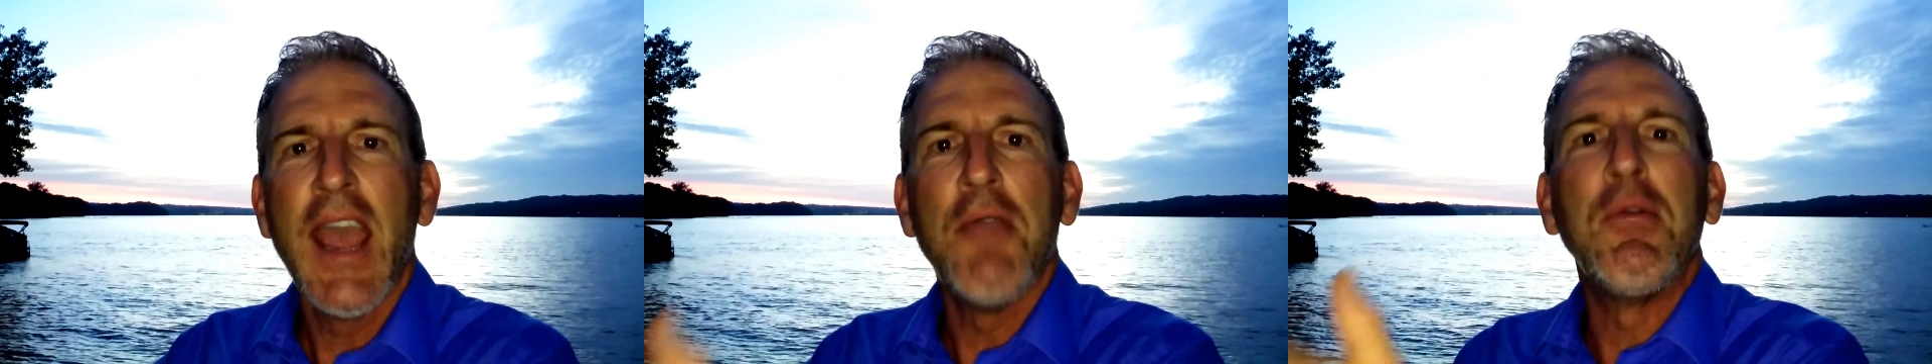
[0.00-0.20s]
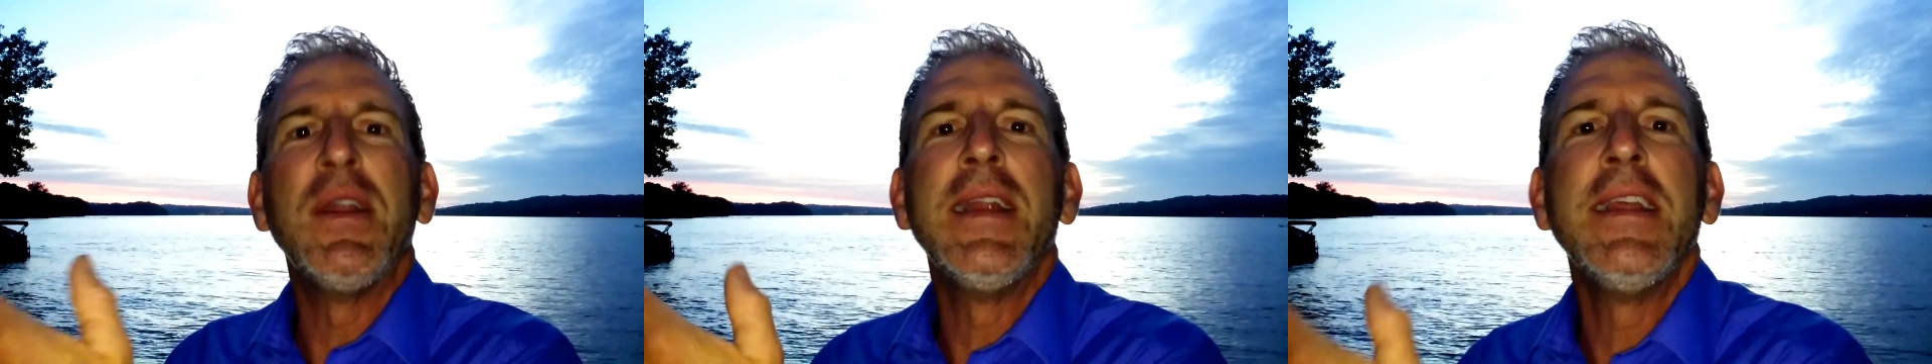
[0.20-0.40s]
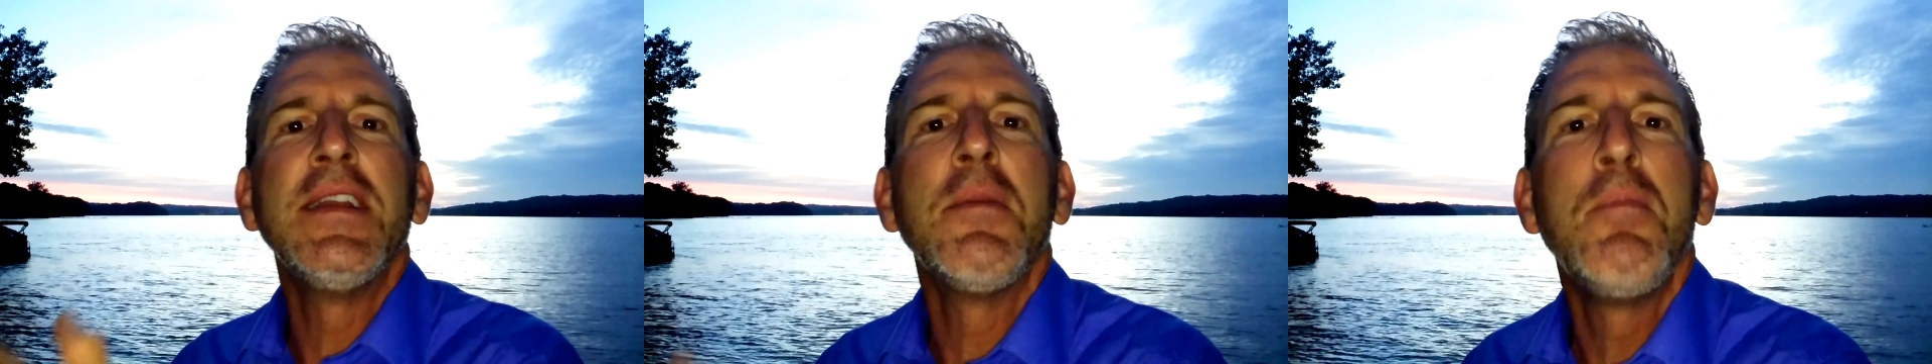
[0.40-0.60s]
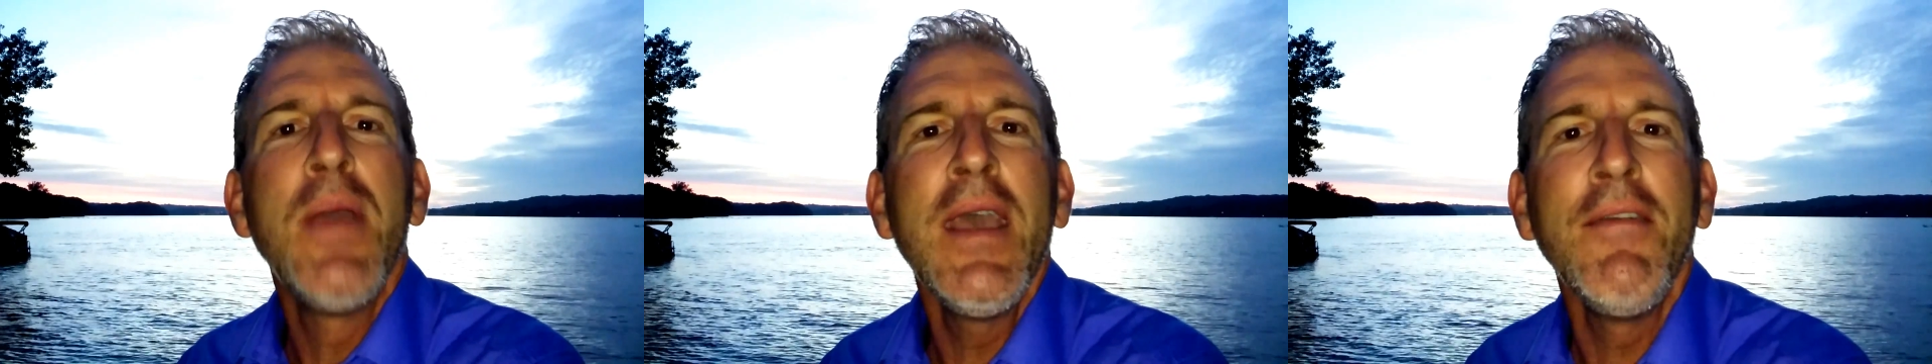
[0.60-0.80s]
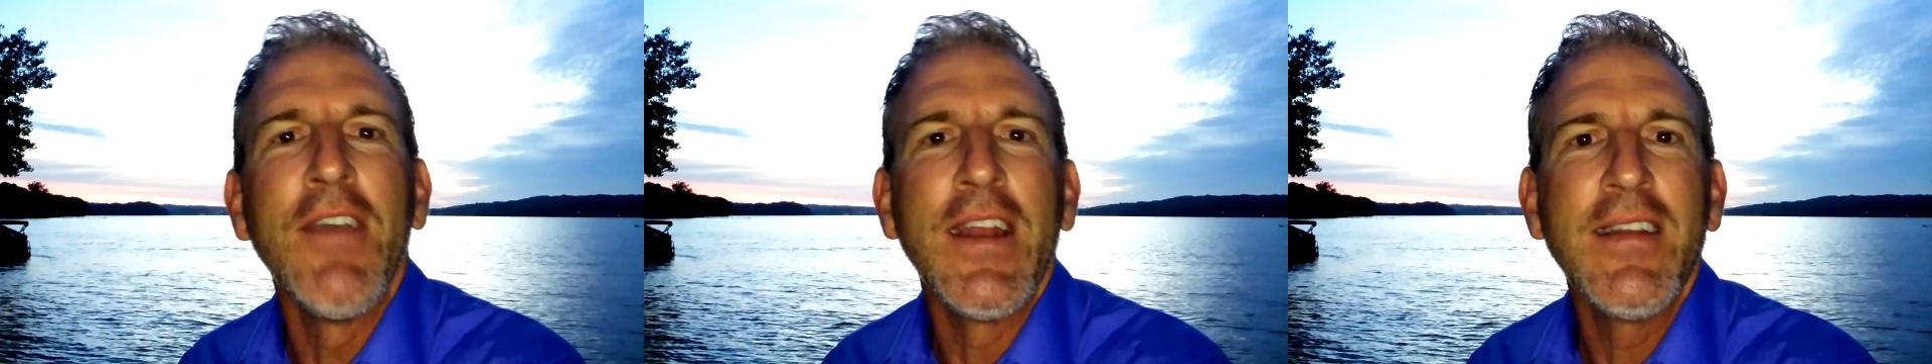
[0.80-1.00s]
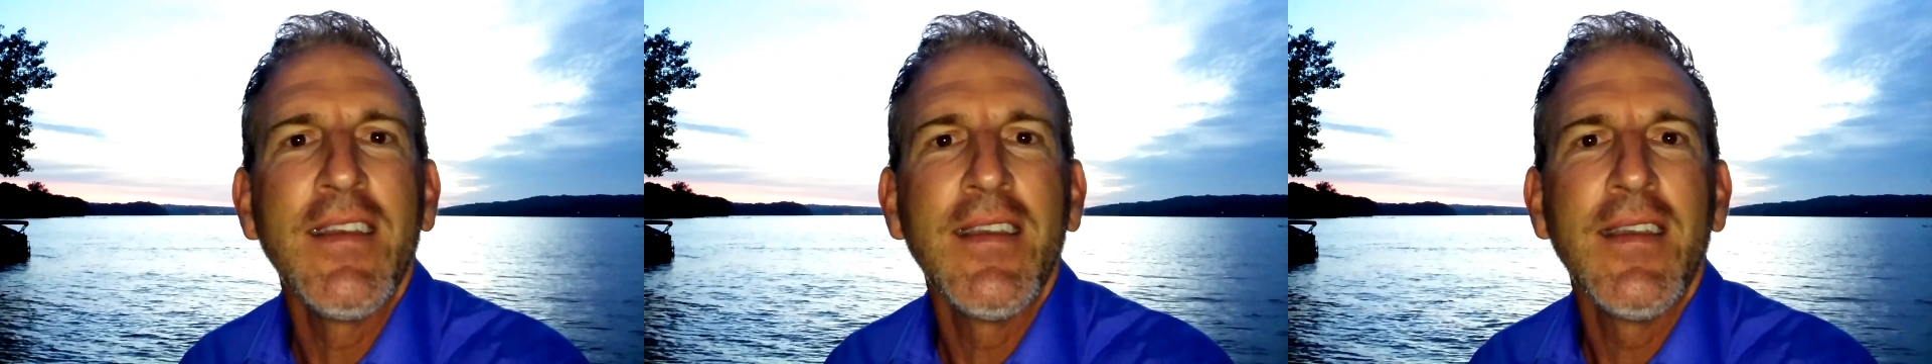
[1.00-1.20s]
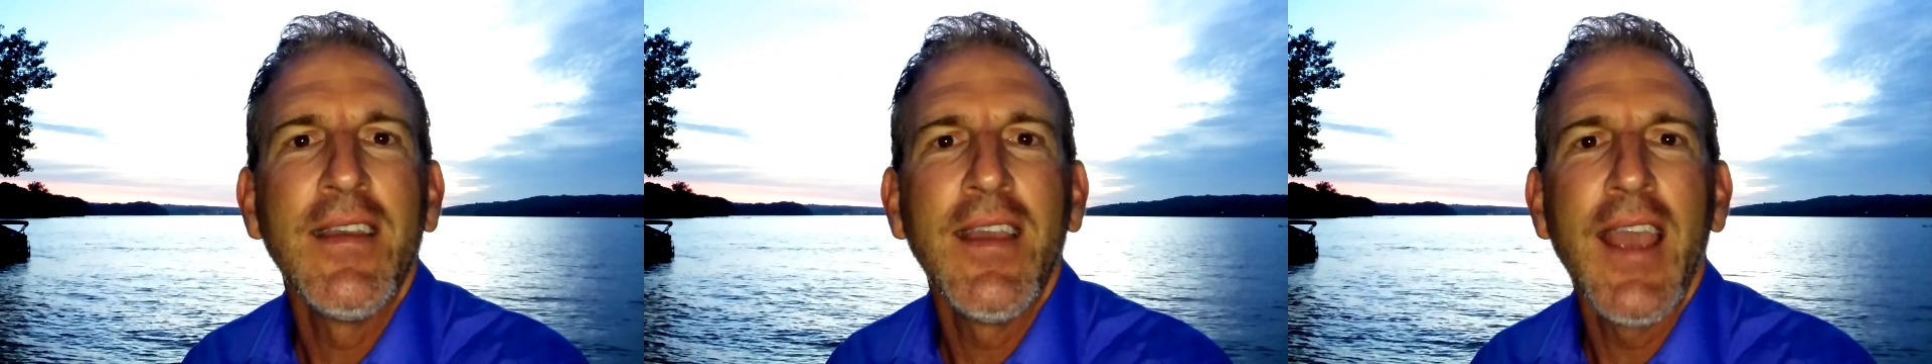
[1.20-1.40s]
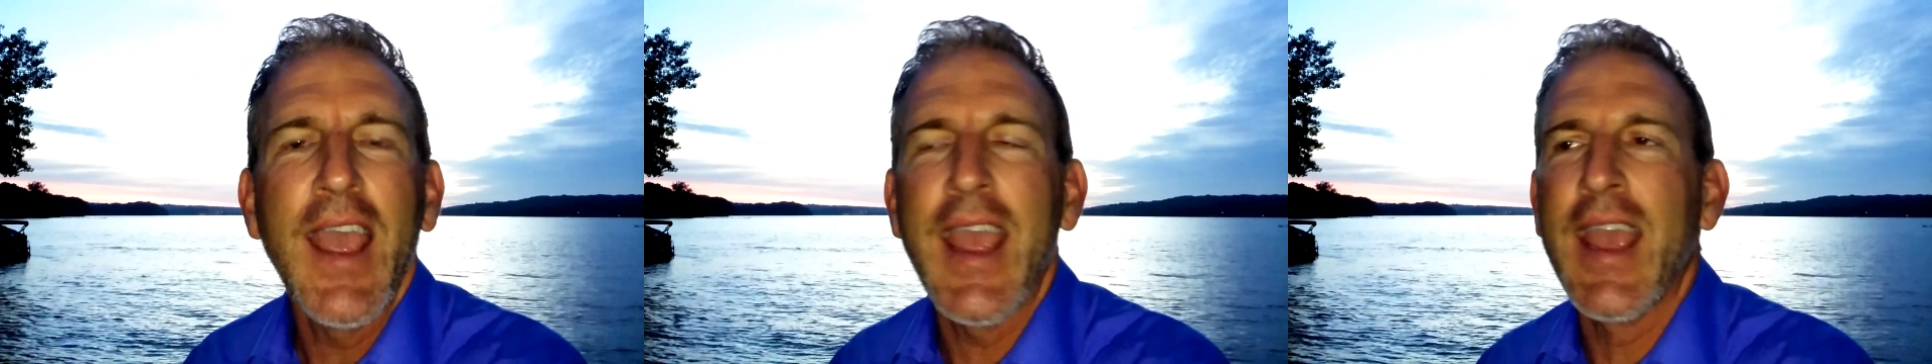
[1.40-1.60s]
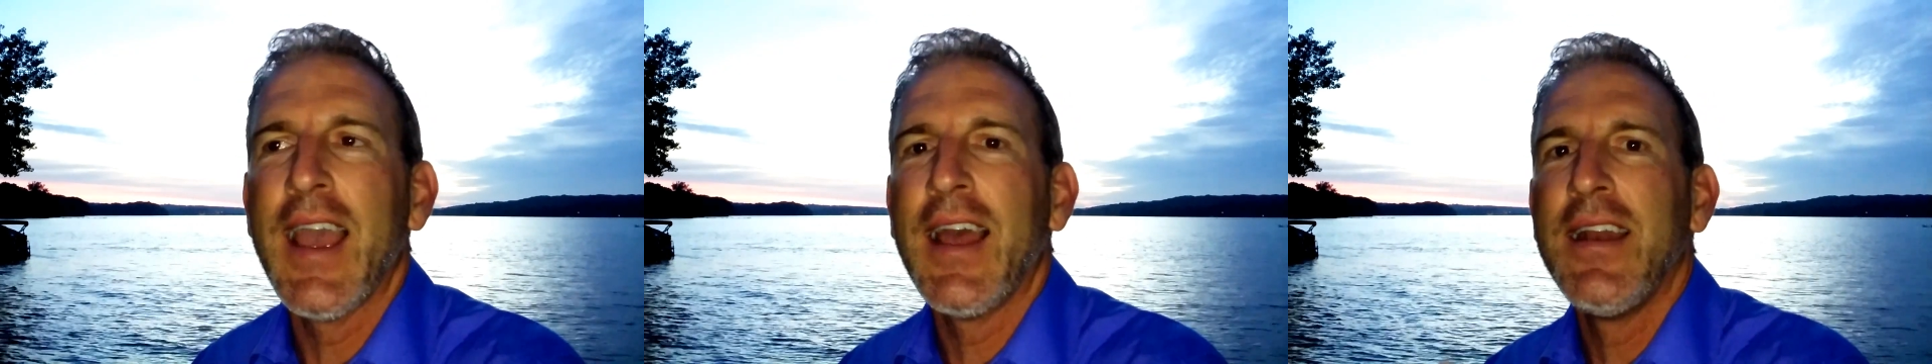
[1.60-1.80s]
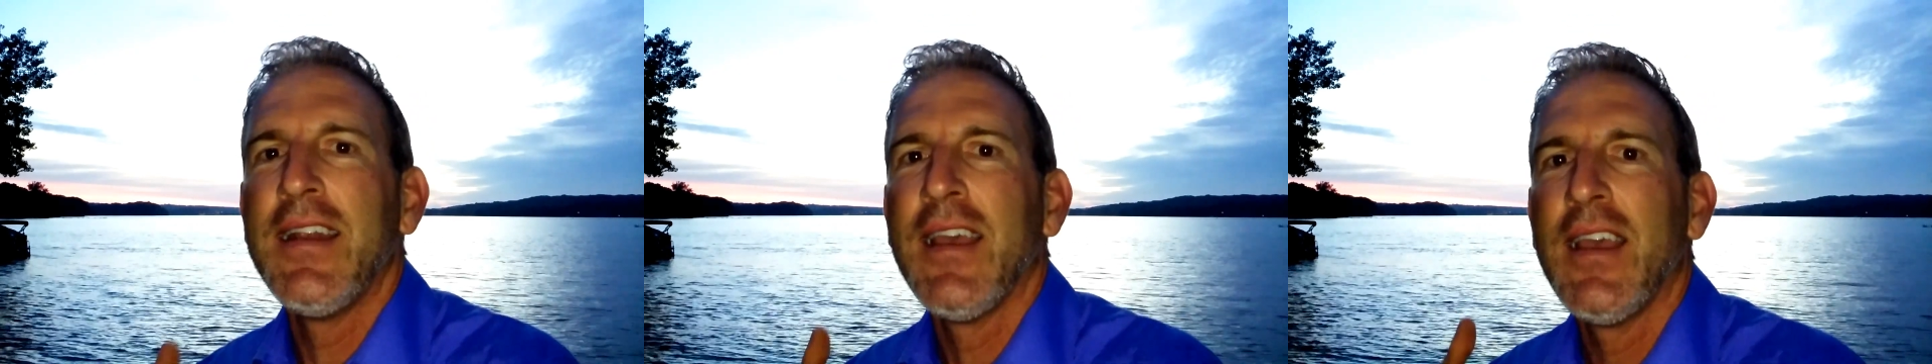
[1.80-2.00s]
and we need to pivot
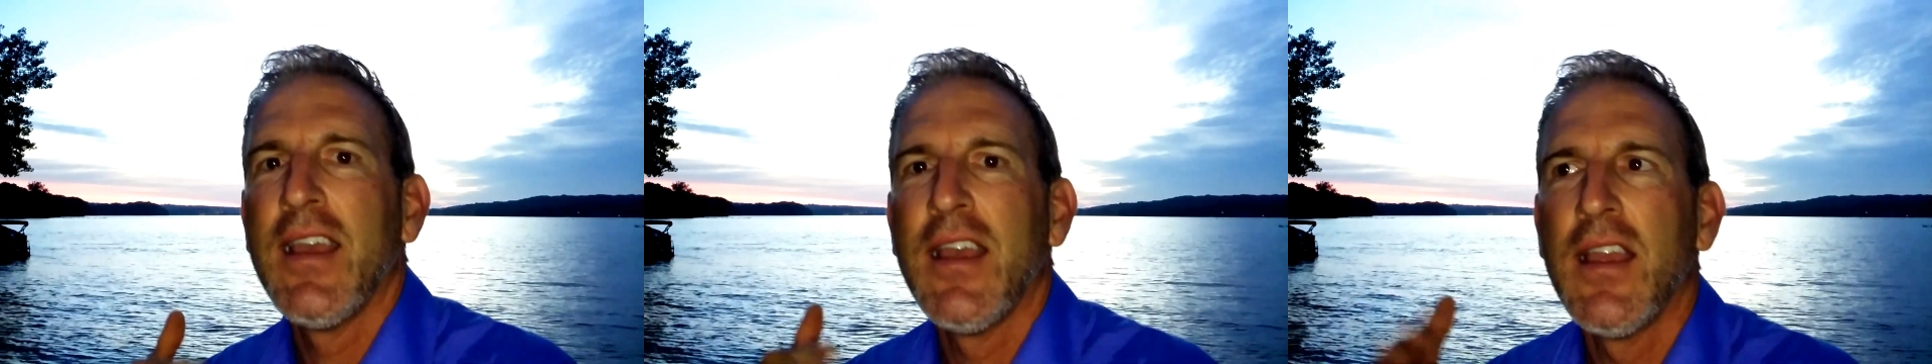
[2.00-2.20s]
and